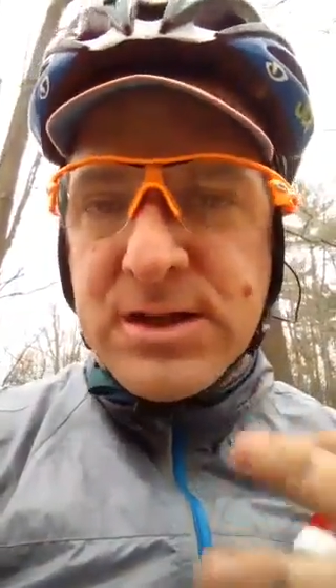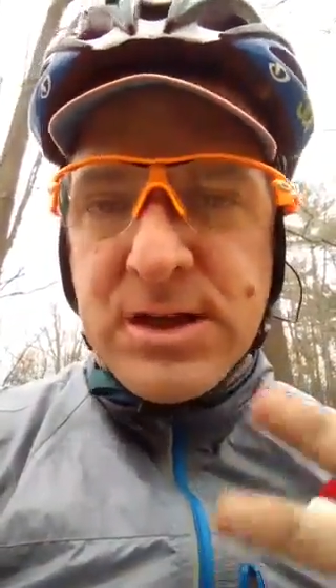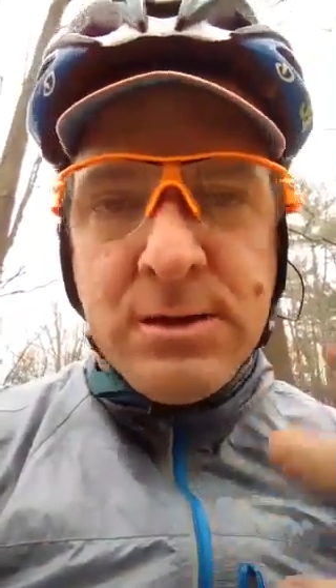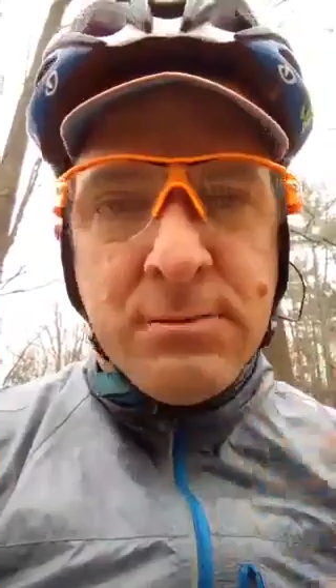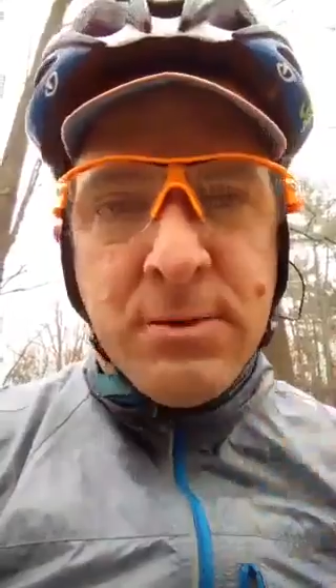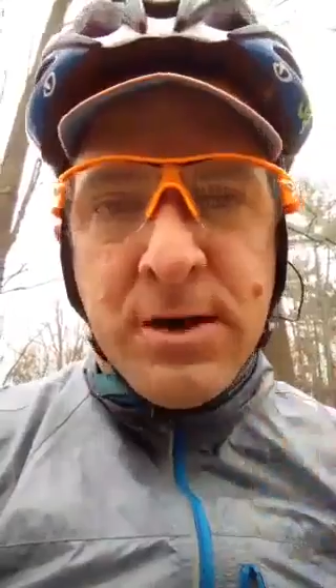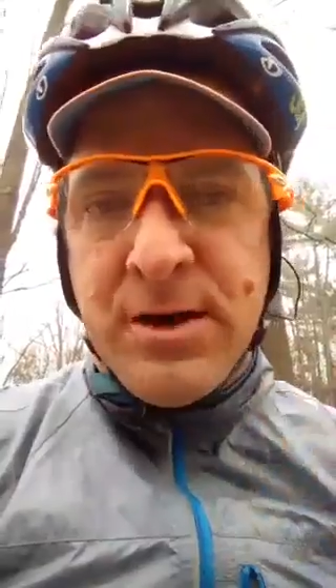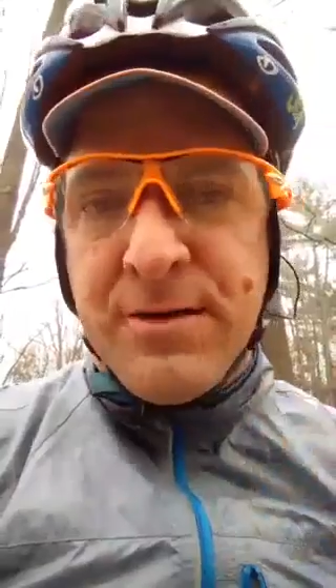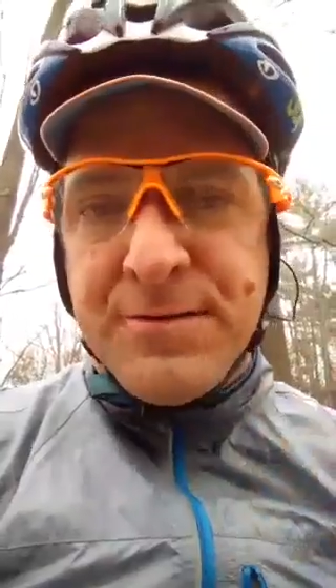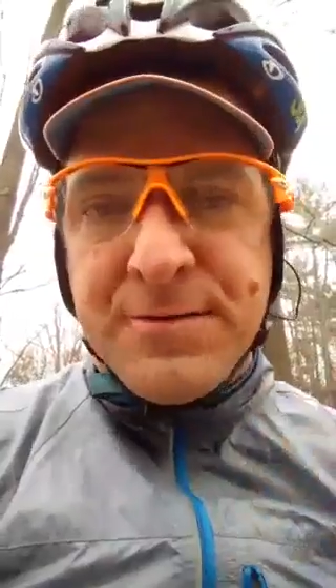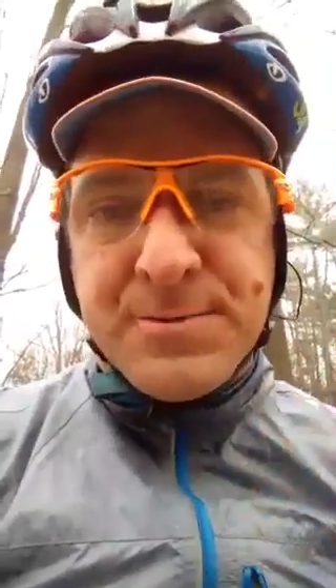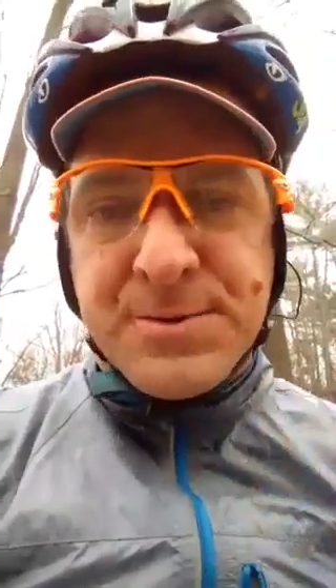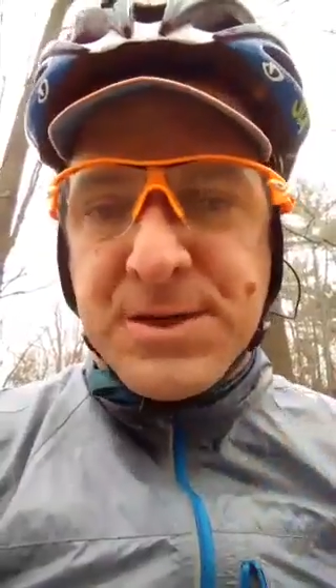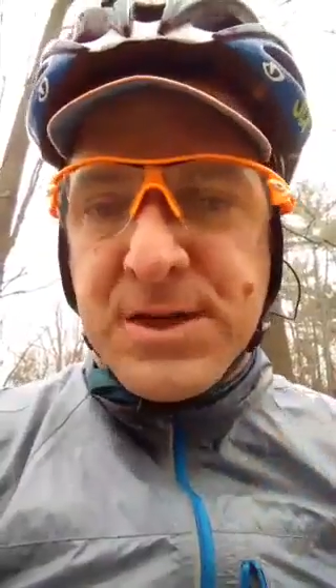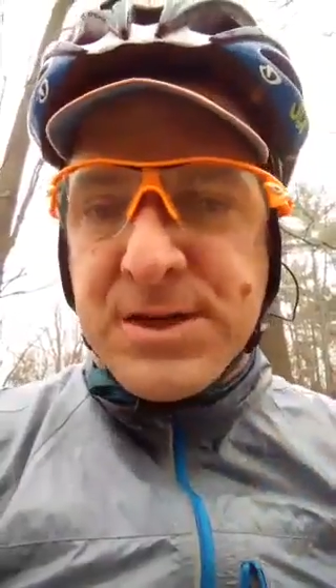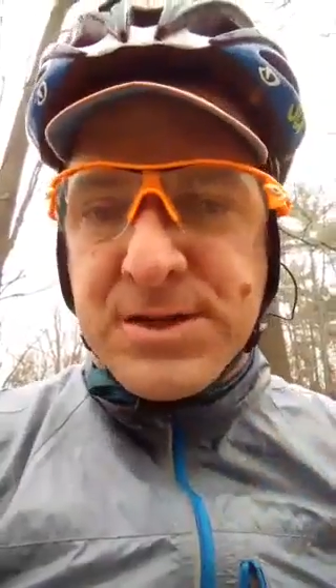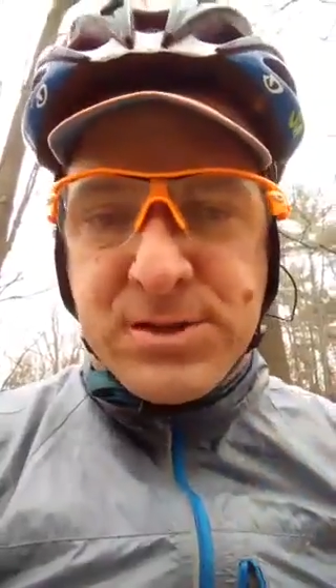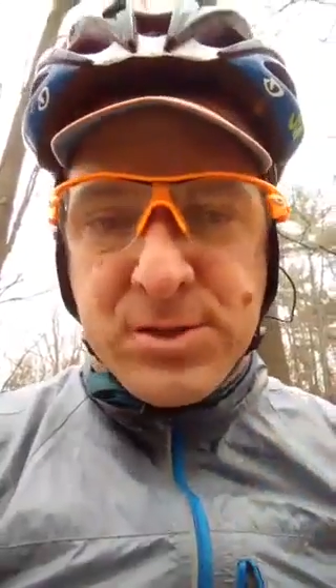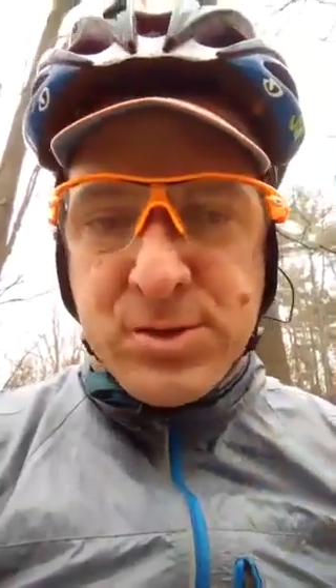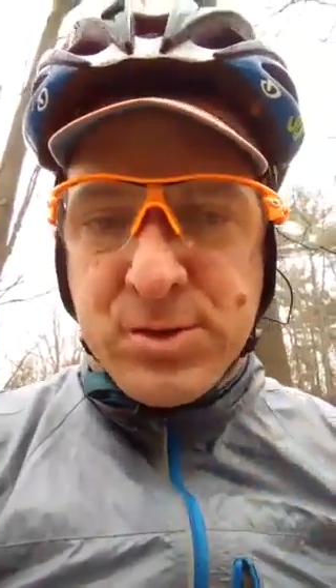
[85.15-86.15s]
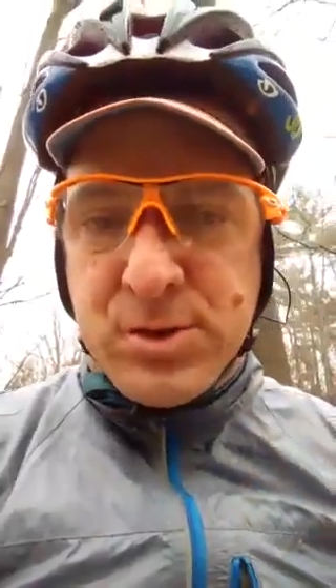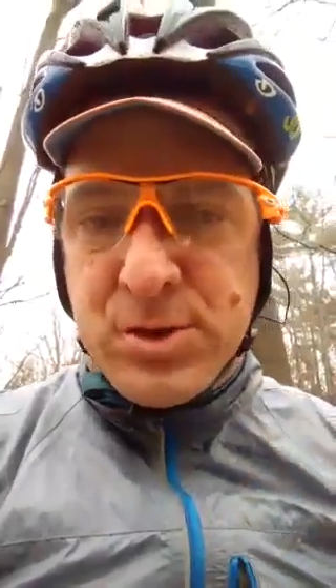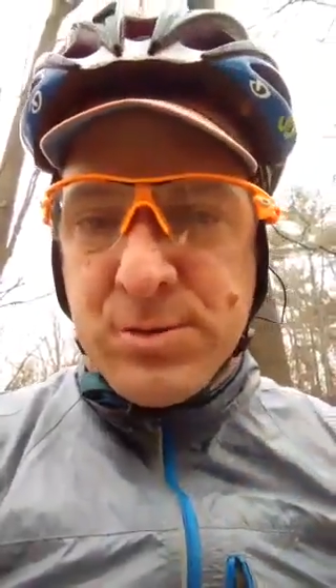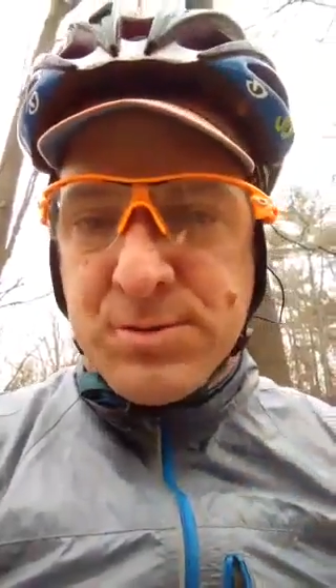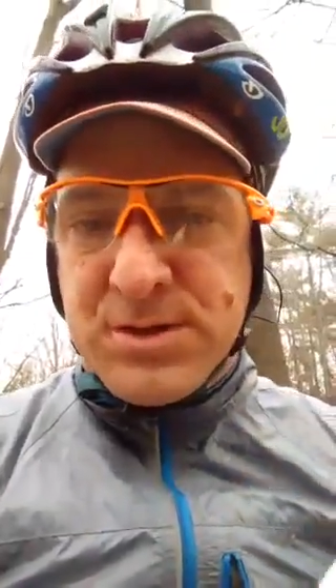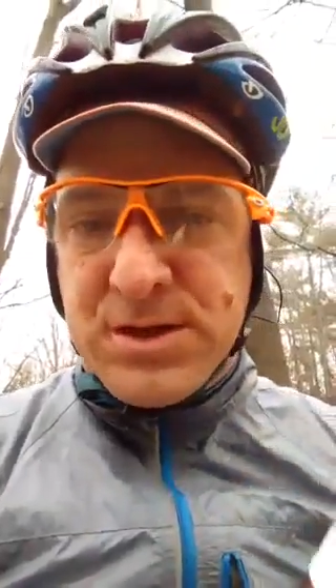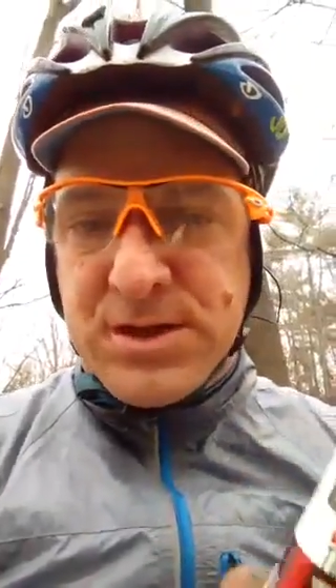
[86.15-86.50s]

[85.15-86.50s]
any money from Stan's No Tubes.